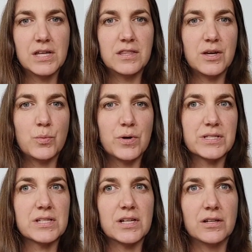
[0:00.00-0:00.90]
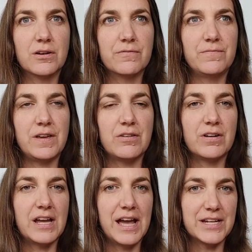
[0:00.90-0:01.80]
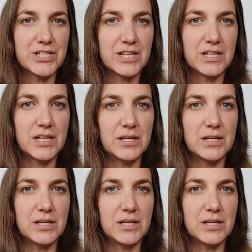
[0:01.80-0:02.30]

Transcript: There wasn't a lot of variation